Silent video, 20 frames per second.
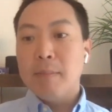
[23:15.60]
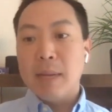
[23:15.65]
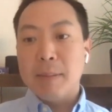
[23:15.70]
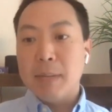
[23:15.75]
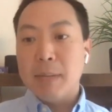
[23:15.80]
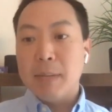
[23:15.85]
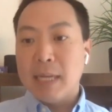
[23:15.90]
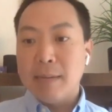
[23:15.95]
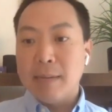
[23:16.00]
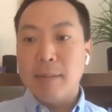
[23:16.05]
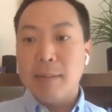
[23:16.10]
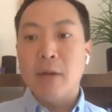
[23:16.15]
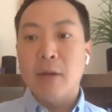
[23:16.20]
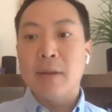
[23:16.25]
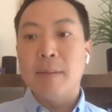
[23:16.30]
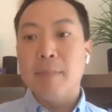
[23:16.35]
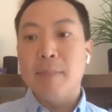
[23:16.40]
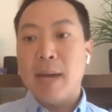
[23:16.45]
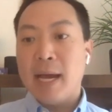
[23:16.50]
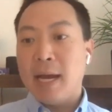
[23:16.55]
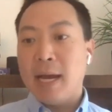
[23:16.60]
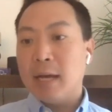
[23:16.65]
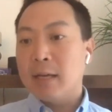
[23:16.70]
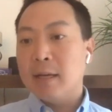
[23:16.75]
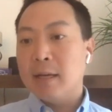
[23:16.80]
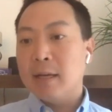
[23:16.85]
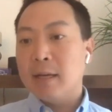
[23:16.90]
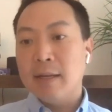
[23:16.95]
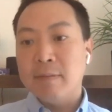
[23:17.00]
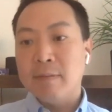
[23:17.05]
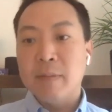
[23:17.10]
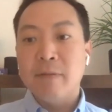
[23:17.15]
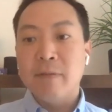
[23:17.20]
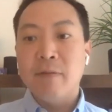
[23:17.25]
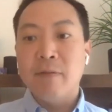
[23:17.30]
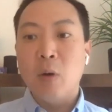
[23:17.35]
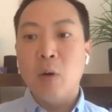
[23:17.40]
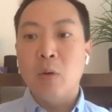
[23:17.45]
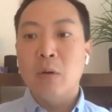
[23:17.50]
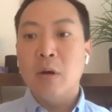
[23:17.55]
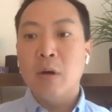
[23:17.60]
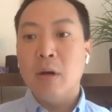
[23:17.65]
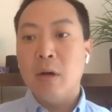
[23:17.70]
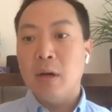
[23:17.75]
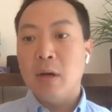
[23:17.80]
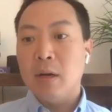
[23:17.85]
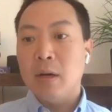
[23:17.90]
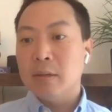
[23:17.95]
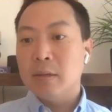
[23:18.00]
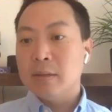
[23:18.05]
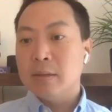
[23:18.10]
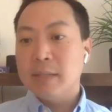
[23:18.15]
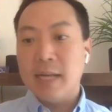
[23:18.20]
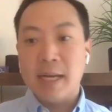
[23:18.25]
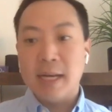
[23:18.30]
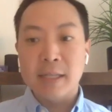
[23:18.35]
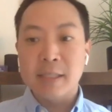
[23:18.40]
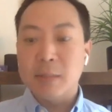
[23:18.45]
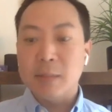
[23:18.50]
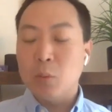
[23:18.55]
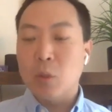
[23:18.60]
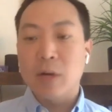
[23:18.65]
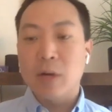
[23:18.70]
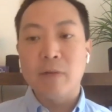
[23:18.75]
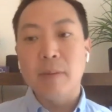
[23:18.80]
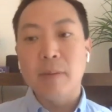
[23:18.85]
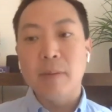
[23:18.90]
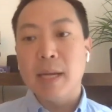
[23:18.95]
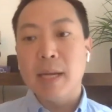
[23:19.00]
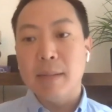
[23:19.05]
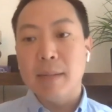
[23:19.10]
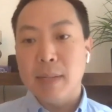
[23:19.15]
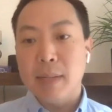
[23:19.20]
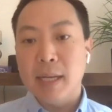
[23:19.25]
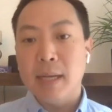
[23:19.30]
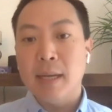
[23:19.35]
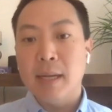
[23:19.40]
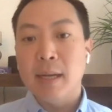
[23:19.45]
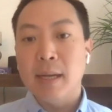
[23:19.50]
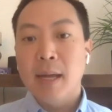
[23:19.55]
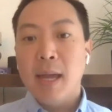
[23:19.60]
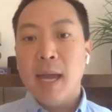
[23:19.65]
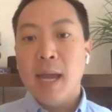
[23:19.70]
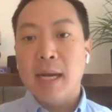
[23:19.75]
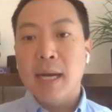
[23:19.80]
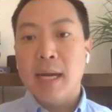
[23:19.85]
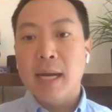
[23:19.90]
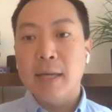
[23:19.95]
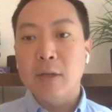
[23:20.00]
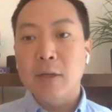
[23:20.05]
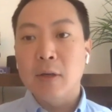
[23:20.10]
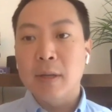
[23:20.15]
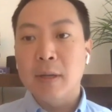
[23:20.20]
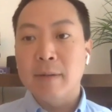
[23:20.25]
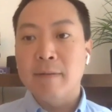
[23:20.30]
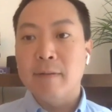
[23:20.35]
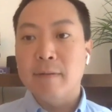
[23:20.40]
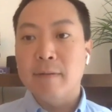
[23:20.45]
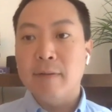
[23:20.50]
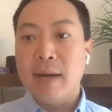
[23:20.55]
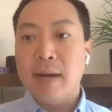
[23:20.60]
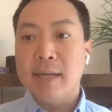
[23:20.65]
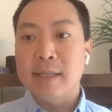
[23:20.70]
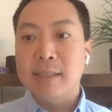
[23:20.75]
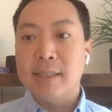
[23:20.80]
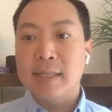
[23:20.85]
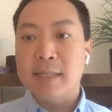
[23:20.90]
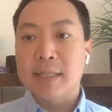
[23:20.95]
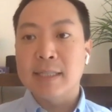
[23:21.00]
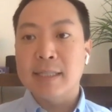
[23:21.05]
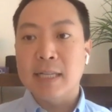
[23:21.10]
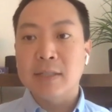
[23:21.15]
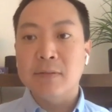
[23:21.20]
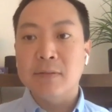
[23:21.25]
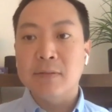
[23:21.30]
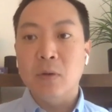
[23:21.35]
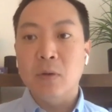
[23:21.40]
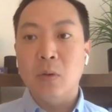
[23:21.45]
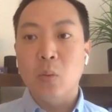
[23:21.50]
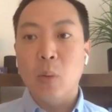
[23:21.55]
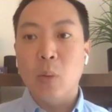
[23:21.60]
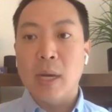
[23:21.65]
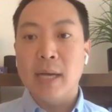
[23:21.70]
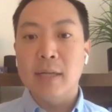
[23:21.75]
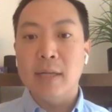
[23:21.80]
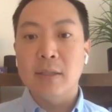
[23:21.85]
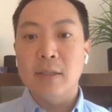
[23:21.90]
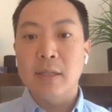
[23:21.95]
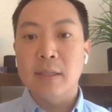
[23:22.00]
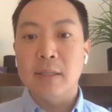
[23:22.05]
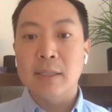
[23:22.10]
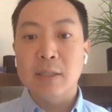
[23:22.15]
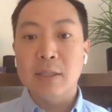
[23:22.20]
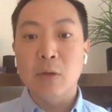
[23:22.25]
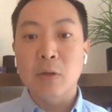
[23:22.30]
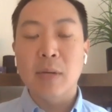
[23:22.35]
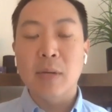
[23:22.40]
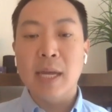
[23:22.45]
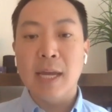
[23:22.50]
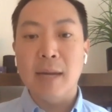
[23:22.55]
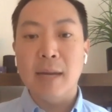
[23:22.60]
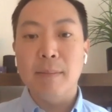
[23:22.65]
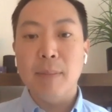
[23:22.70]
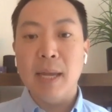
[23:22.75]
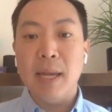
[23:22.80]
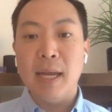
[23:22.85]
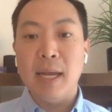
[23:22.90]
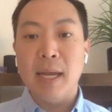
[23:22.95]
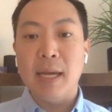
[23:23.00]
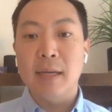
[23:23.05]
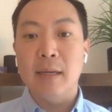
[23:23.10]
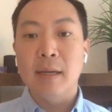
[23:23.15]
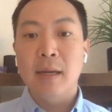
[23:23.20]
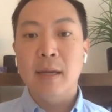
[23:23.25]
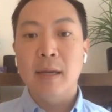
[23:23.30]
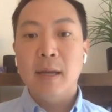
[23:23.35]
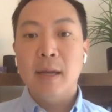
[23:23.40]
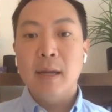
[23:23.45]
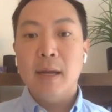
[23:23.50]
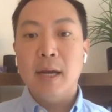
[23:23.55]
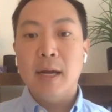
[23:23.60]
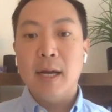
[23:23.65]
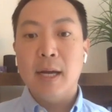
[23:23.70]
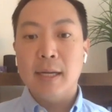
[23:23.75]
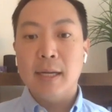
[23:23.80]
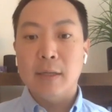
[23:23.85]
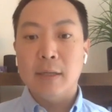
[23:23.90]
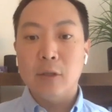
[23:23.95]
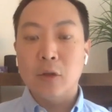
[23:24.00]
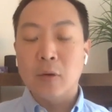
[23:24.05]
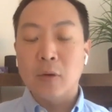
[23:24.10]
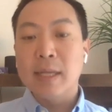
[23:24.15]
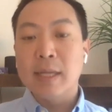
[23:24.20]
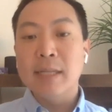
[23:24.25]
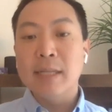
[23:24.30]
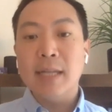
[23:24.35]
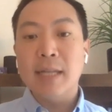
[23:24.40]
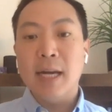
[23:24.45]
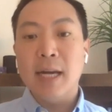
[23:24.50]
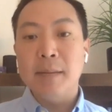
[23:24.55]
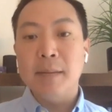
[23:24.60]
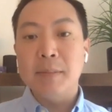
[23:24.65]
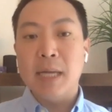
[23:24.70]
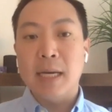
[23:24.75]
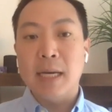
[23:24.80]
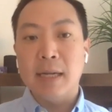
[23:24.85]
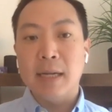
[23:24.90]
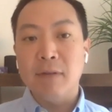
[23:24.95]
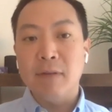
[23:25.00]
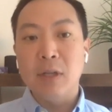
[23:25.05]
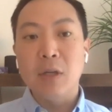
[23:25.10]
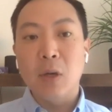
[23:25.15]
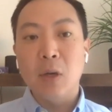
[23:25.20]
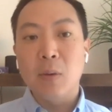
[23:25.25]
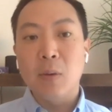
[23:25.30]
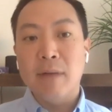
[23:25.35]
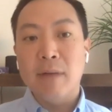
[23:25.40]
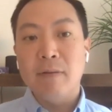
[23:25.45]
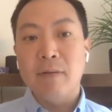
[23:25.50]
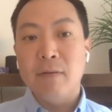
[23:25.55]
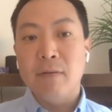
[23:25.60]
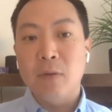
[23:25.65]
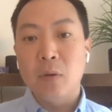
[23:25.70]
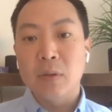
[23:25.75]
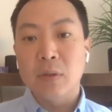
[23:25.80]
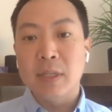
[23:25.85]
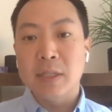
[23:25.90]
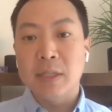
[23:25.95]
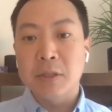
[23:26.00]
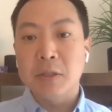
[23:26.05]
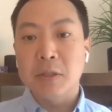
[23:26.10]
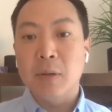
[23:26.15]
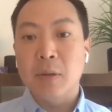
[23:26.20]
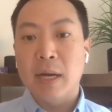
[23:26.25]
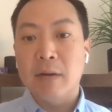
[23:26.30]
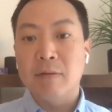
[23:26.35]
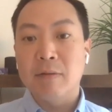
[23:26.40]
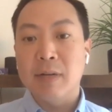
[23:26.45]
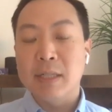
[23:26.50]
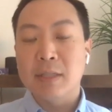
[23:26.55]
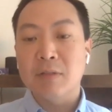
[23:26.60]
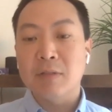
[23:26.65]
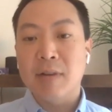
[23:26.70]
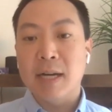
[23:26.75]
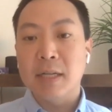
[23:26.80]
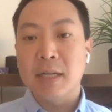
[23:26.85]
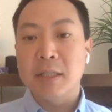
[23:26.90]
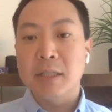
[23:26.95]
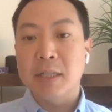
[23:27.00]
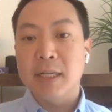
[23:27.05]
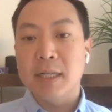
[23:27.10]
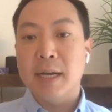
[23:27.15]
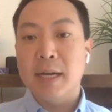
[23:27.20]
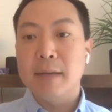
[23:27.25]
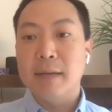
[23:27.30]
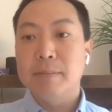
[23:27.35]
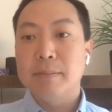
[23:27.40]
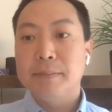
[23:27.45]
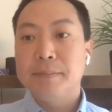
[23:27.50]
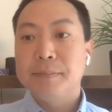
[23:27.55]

maybe email them back, give them a phone call, text them, whatever it may be. And I think you can find a successful way to still campaign during these times, and if you don't have a full digital outreach strategy yet.